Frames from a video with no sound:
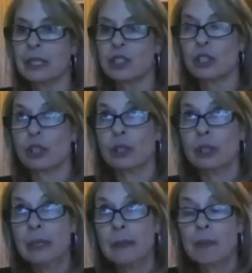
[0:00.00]

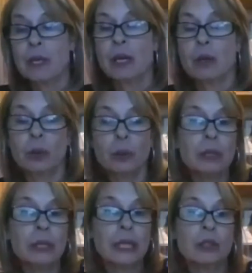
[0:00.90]
So we
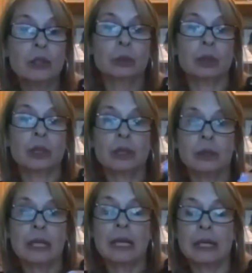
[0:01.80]
will need to work
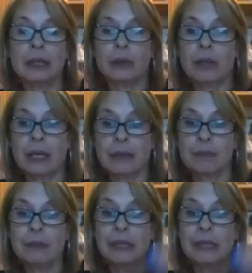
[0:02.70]
on a